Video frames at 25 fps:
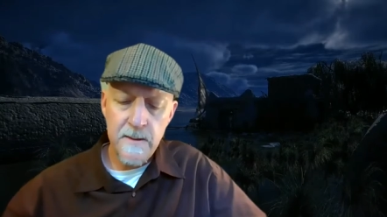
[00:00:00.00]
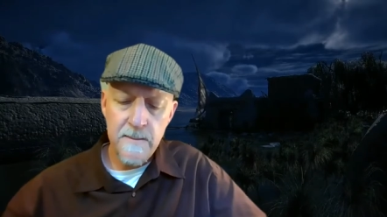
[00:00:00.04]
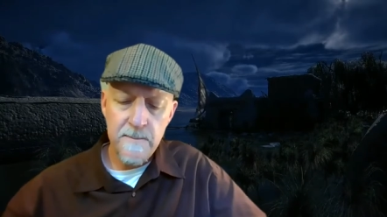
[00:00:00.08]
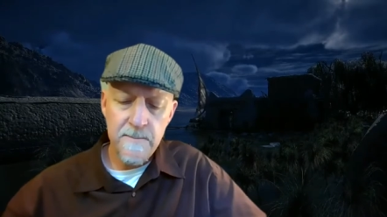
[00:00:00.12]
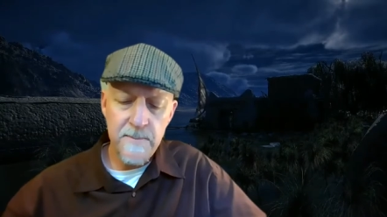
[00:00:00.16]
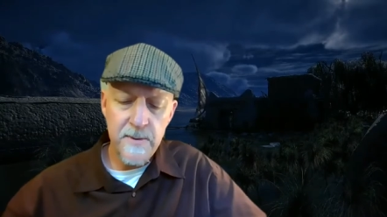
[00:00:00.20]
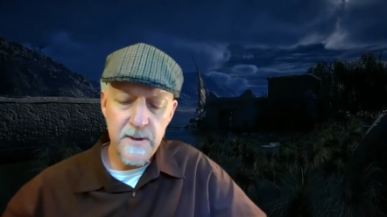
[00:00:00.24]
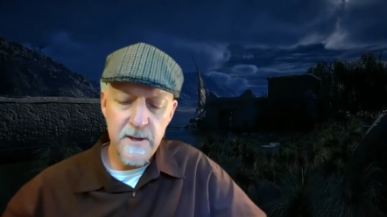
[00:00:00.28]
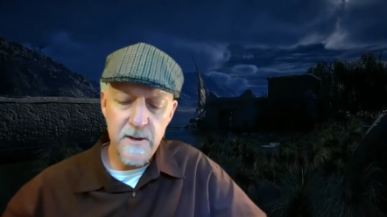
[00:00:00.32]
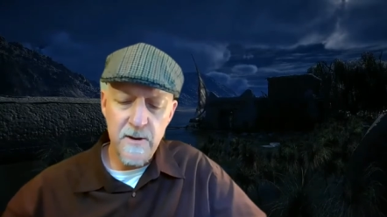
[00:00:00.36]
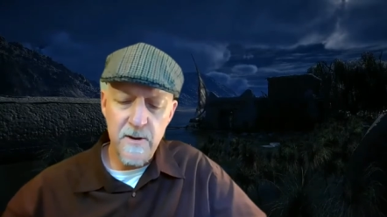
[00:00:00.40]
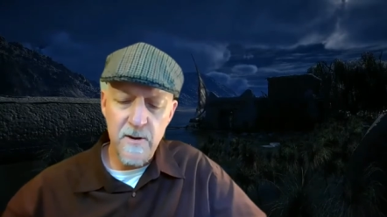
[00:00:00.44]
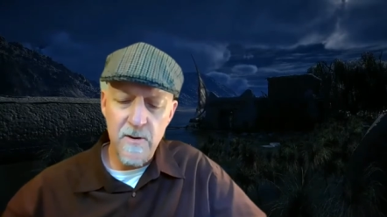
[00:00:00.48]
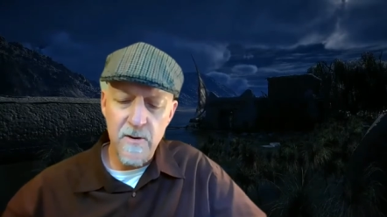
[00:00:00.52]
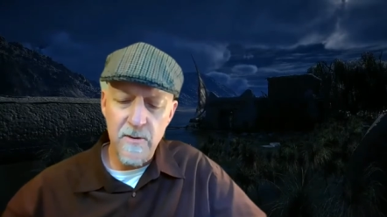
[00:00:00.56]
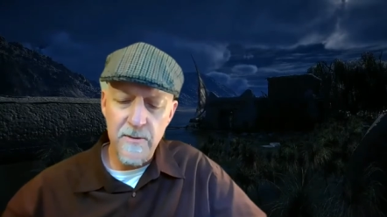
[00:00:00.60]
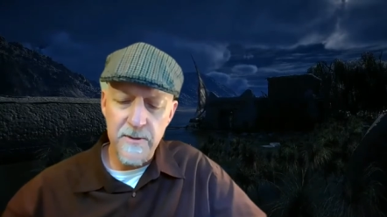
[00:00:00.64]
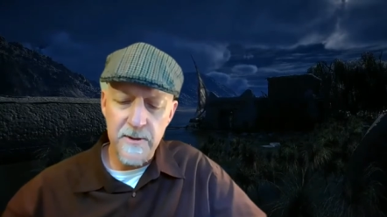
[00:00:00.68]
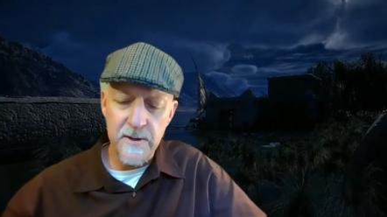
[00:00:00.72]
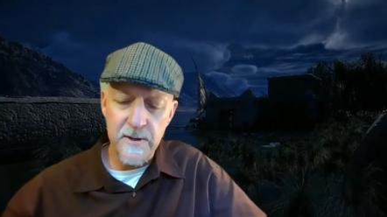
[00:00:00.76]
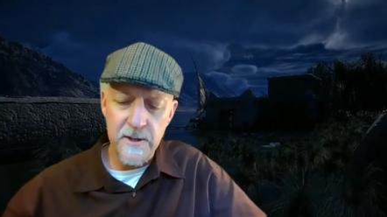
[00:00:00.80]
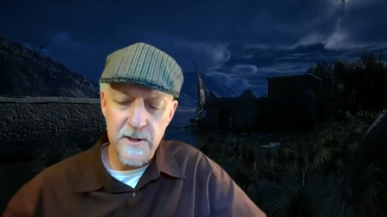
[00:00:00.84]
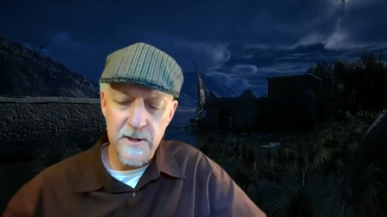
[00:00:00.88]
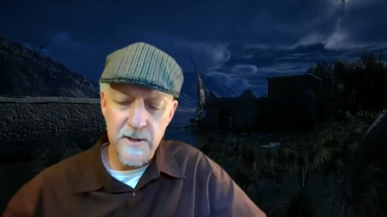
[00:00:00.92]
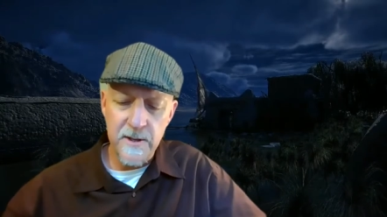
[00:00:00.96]
By all
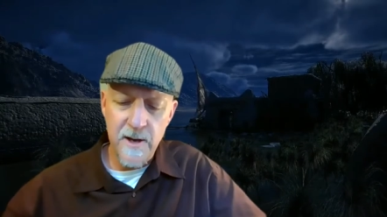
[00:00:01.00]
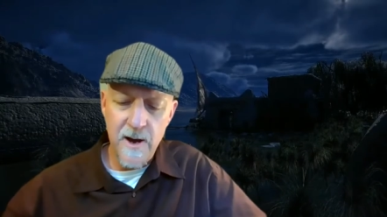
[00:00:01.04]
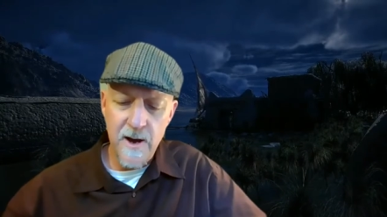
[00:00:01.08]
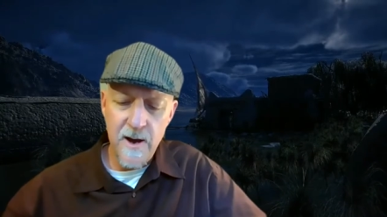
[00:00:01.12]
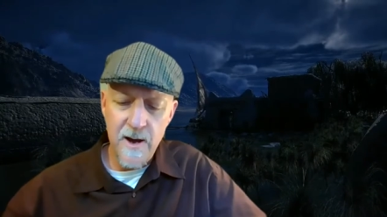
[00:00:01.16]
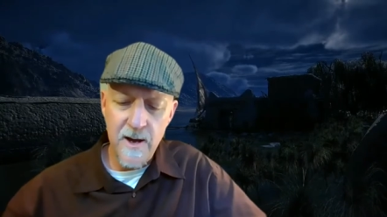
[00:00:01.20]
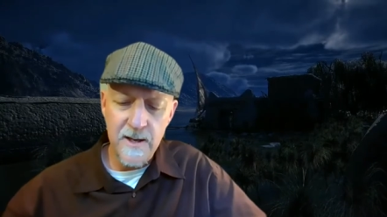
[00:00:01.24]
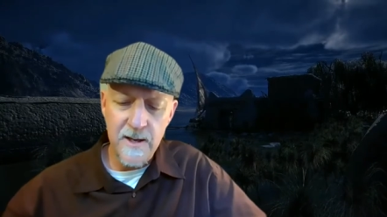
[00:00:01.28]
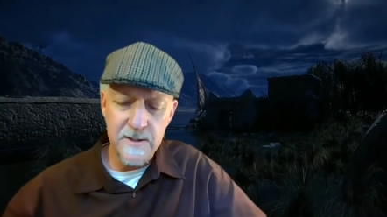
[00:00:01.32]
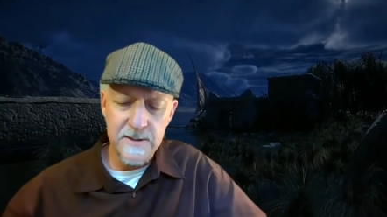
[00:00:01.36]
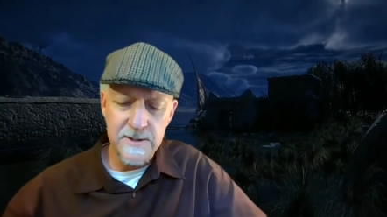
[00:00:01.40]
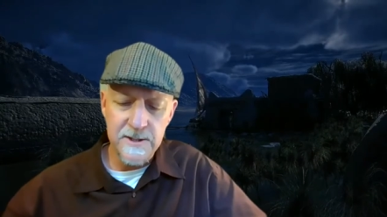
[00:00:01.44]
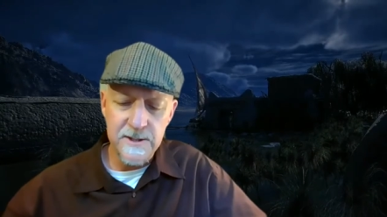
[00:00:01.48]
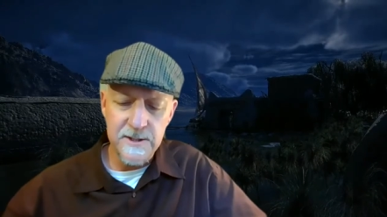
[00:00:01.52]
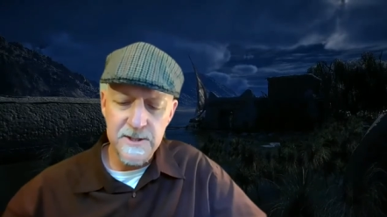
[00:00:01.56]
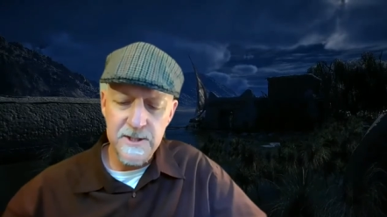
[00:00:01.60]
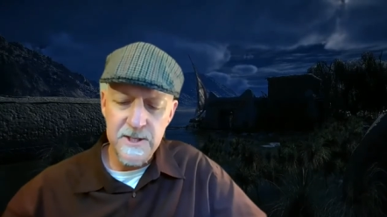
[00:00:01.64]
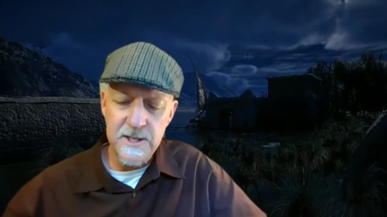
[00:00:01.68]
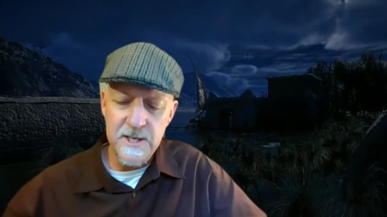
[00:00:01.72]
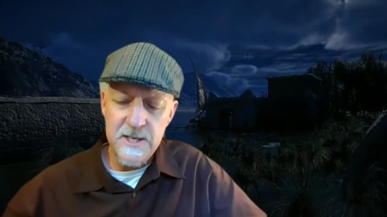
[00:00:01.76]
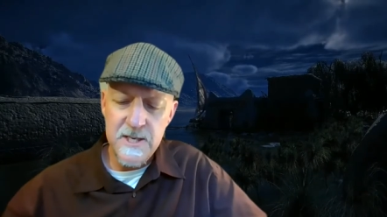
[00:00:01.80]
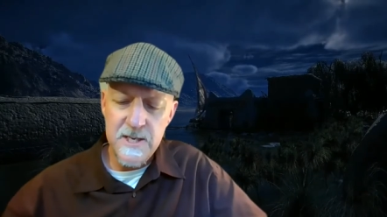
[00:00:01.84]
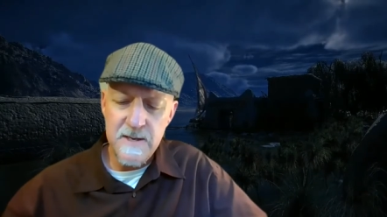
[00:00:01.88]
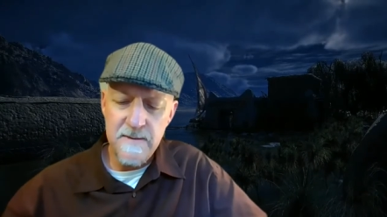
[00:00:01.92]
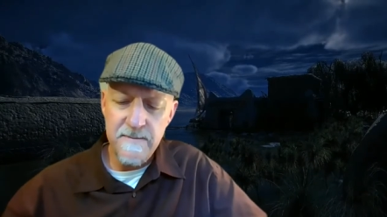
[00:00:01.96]
the gods, is
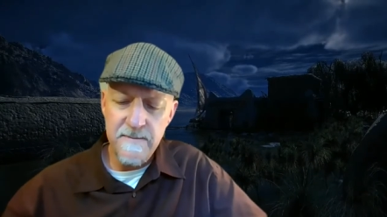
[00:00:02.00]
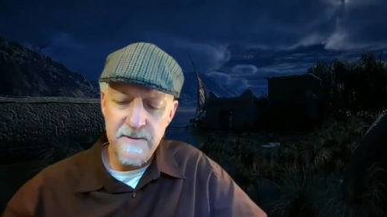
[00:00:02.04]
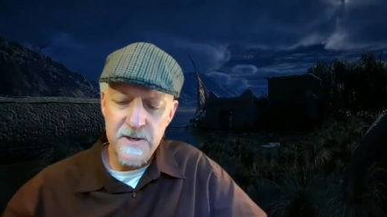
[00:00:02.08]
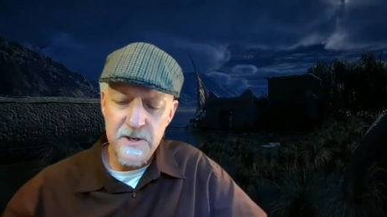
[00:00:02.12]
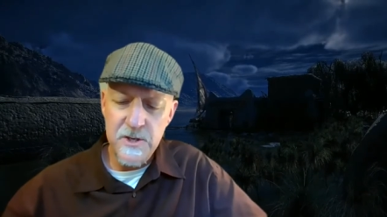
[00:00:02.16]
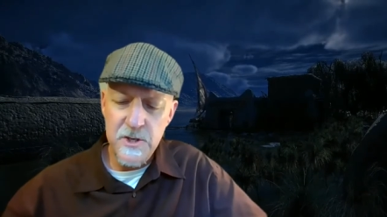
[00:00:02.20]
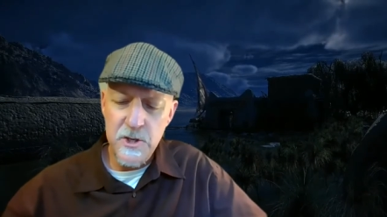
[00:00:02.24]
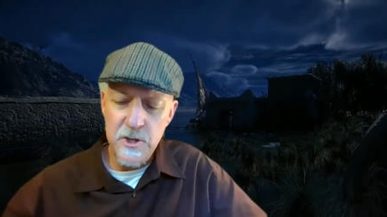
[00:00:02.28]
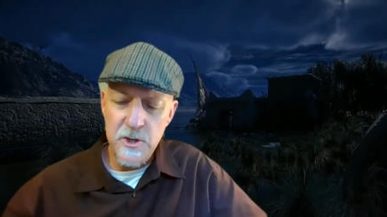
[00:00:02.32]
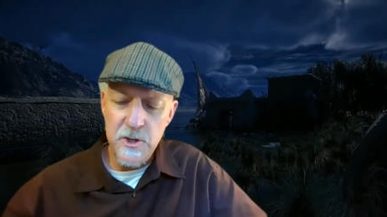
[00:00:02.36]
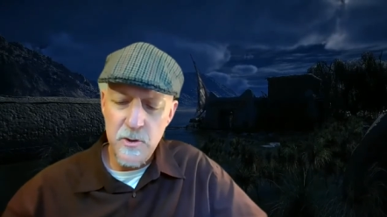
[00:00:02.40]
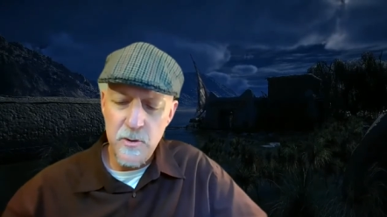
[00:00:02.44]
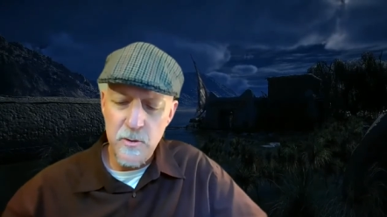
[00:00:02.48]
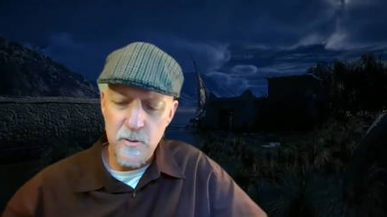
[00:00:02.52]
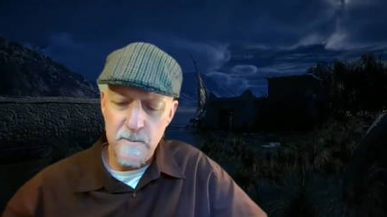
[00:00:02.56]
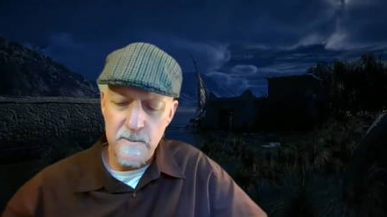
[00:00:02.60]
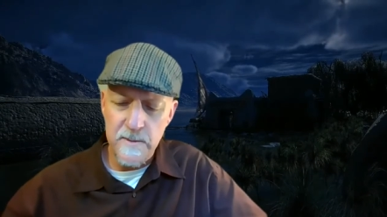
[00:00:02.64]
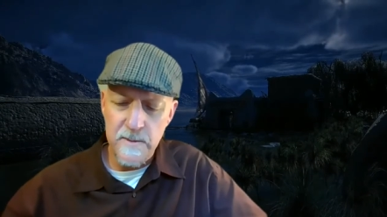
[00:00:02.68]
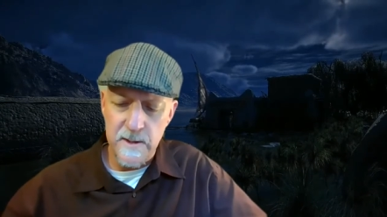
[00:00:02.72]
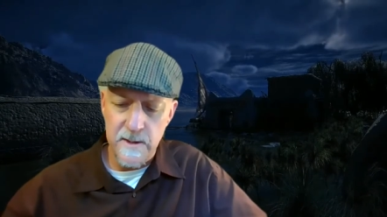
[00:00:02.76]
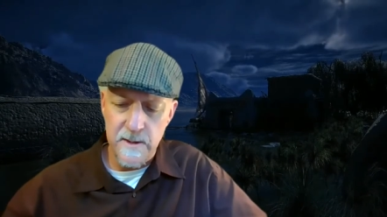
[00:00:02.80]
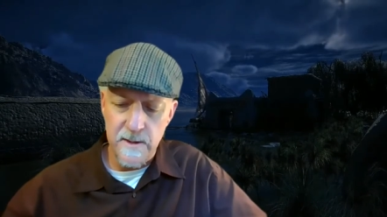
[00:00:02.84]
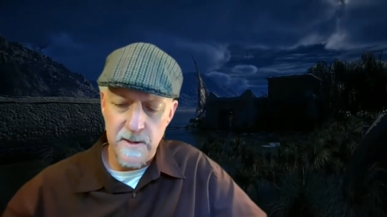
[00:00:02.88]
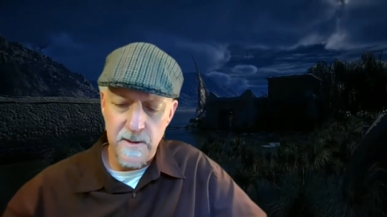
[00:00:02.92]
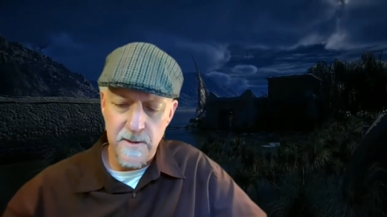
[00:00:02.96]
he even
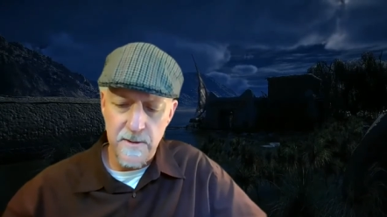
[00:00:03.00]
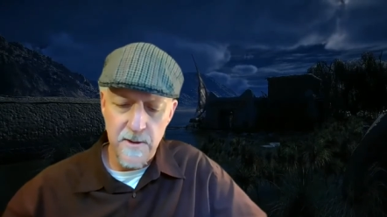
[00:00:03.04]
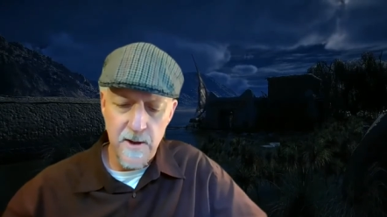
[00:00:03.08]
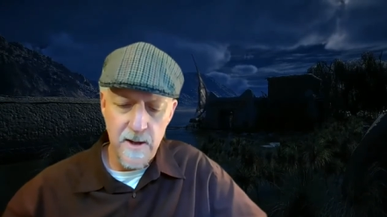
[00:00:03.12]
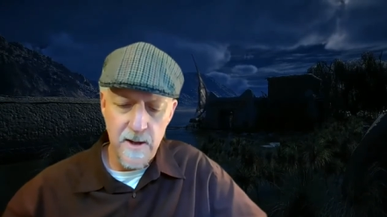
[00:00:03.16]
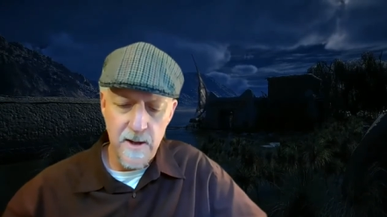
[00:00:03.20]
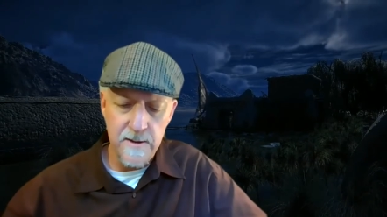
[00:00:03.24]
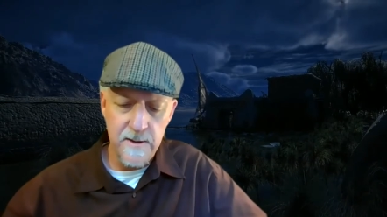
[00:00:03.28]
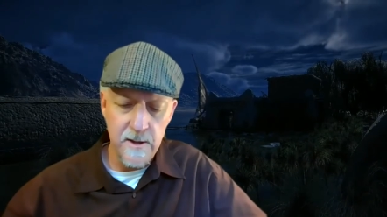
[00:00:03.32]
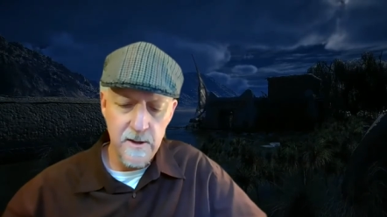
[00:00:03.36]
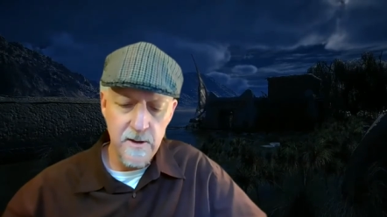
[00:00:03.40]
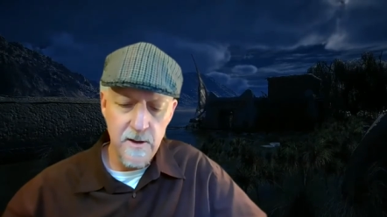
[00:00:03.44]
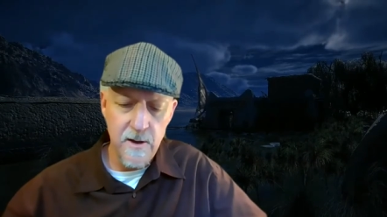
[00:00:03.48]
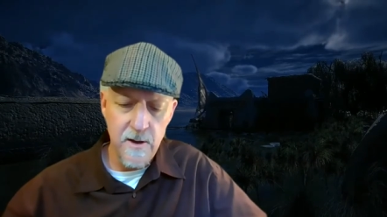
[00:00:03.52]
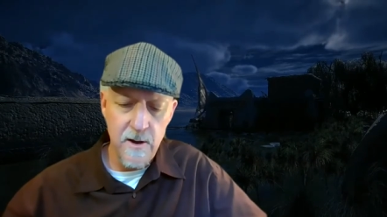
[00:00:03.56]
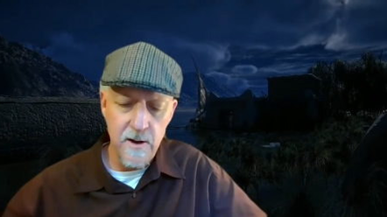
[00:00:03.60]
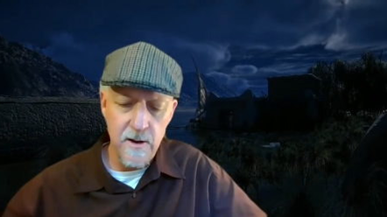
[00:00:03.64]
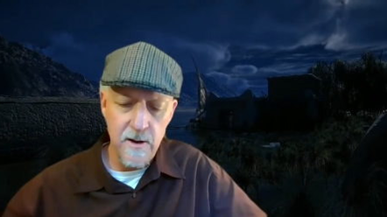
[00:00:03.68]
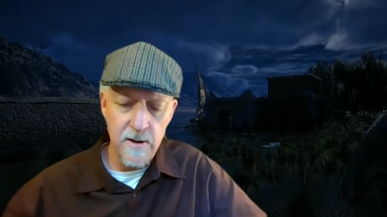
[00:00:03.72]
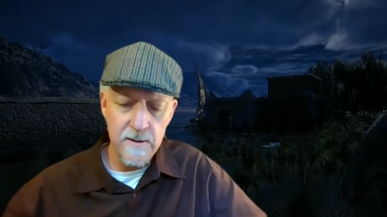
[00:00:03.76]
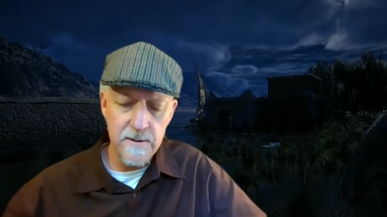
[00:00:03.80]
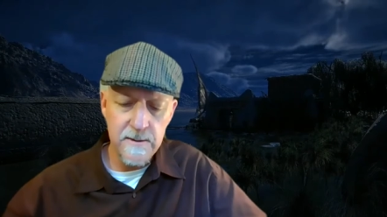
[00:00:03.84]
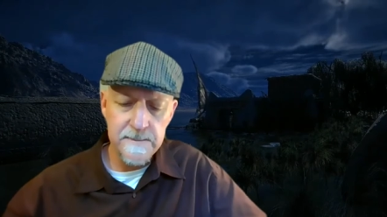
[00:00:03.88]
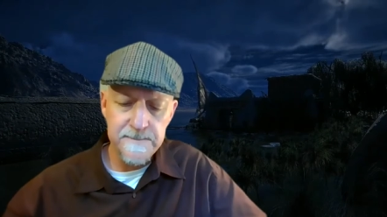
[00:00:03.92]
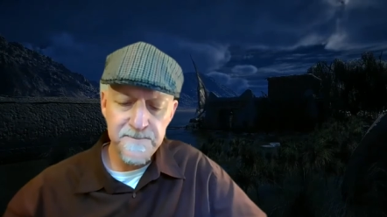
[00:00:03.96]
human? thought
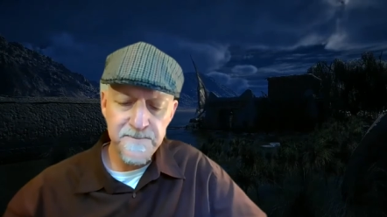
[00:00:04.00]
Nekonkh.